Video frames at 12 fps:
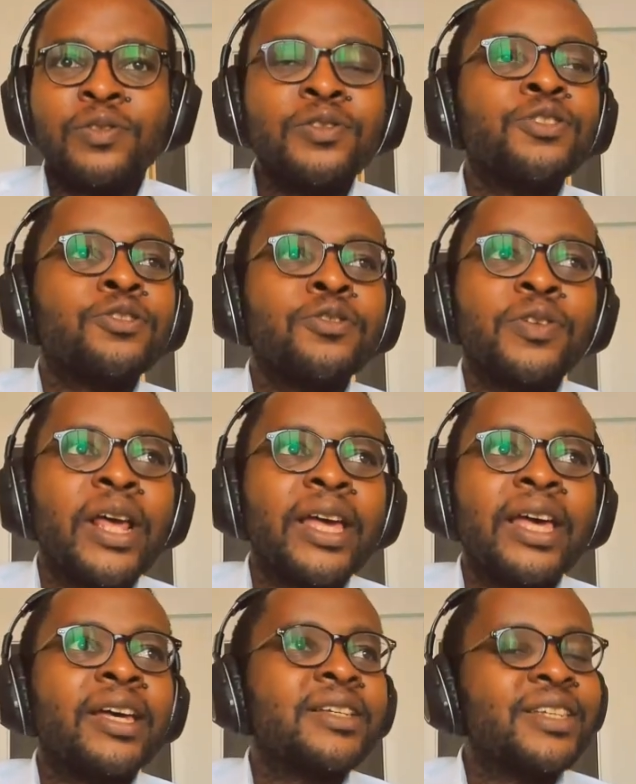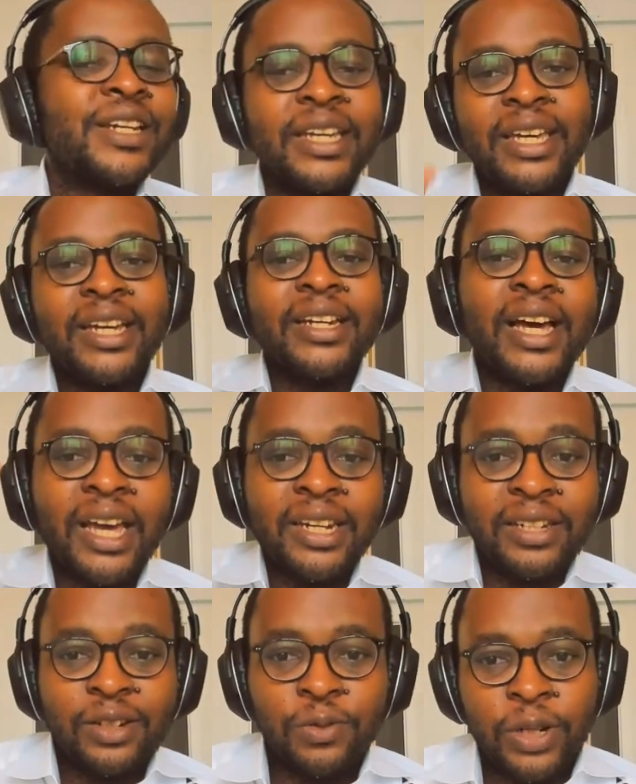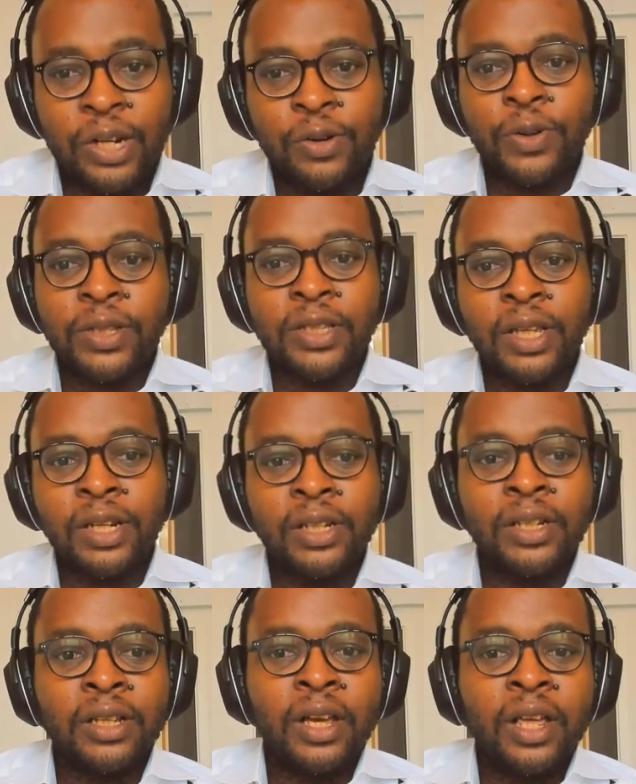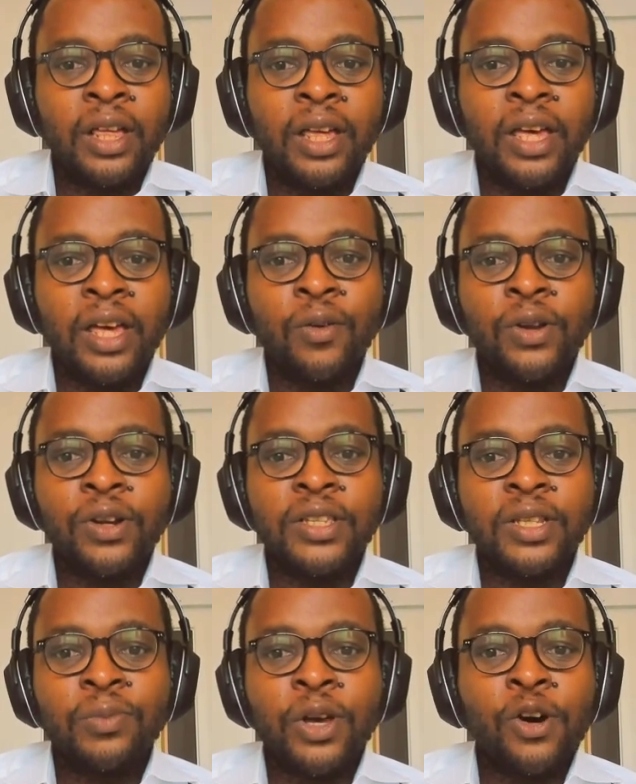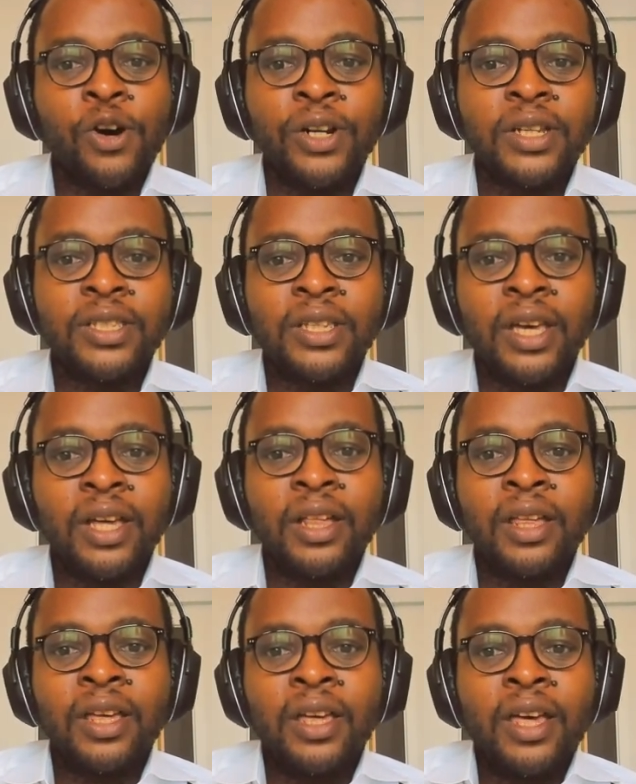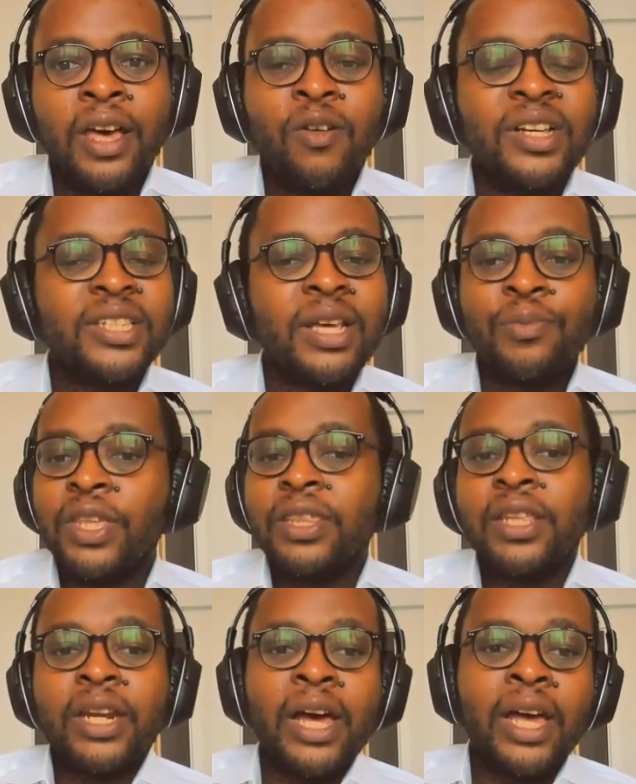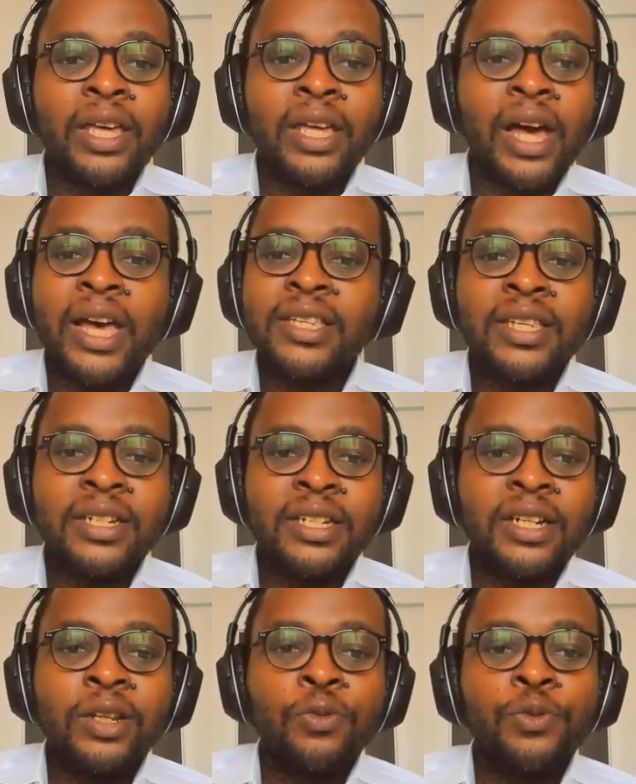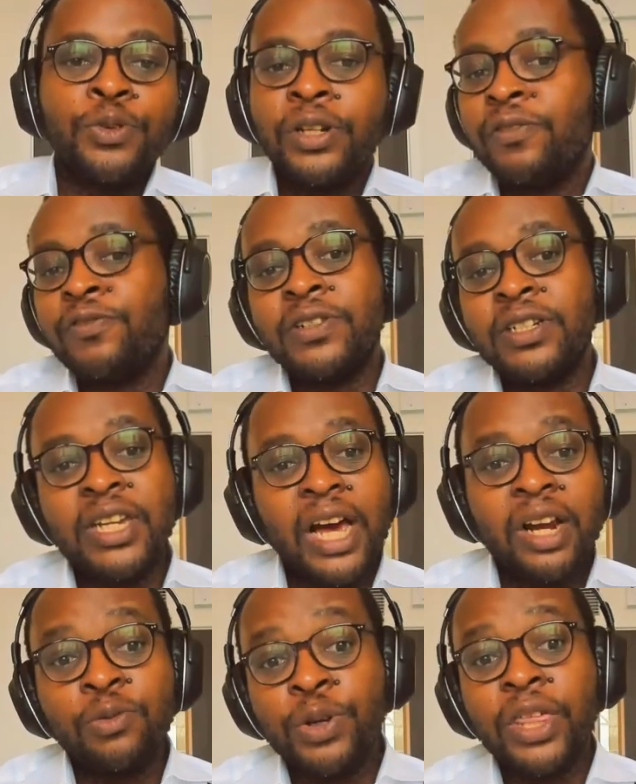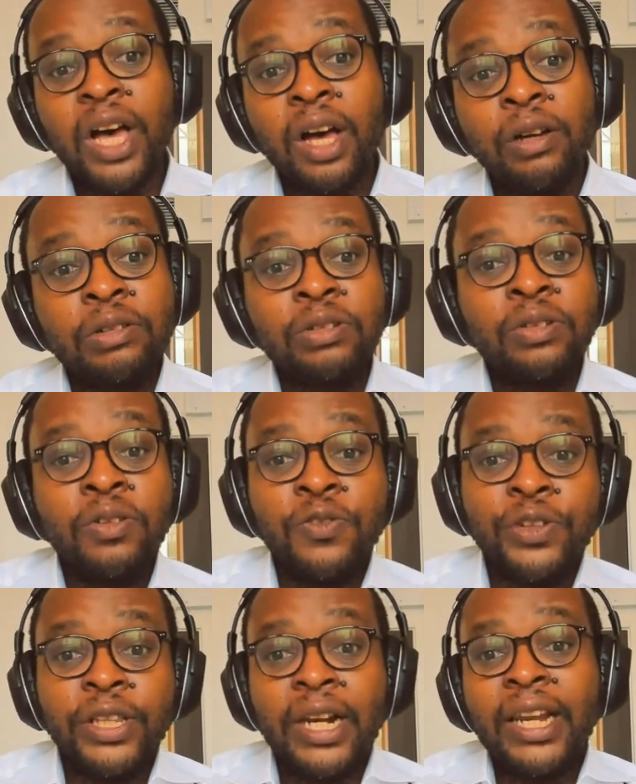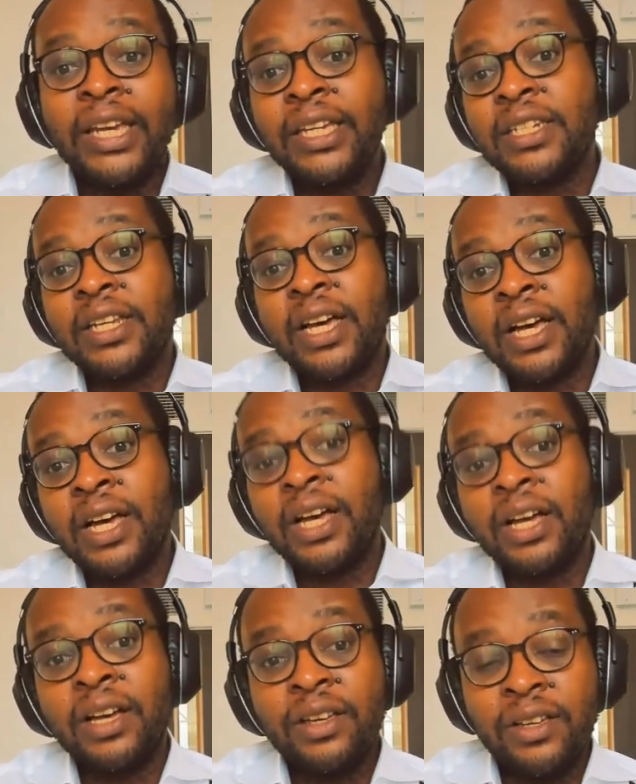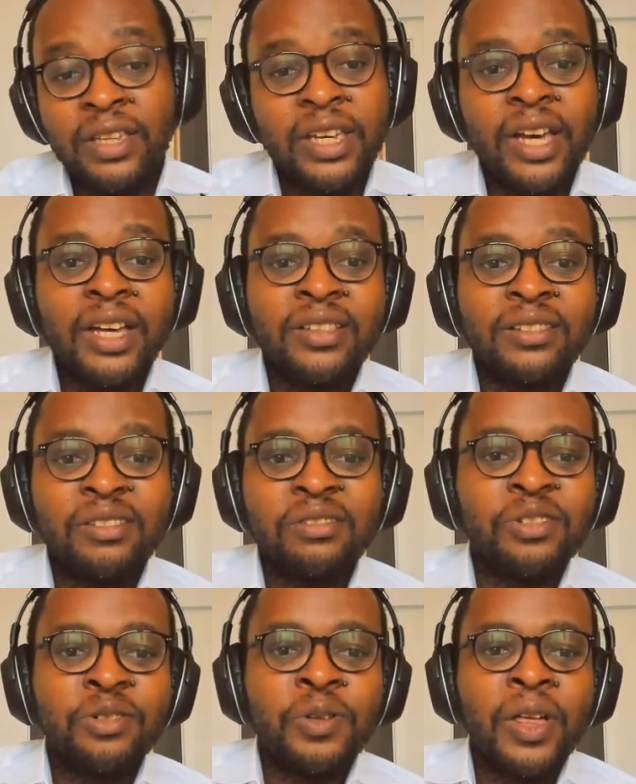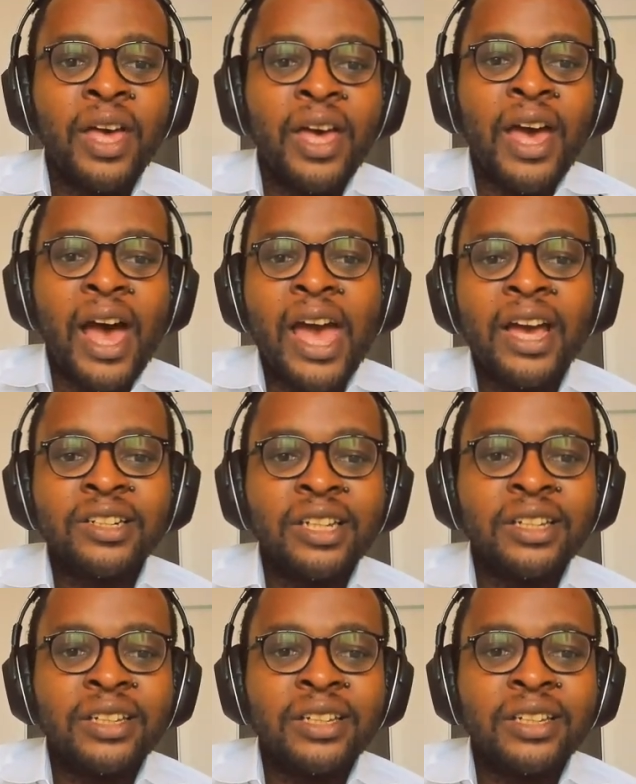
sort of like, I guess, reignited when I was in, my honors year, was something that I certainly wouldn't have done without for the later years, you know. So I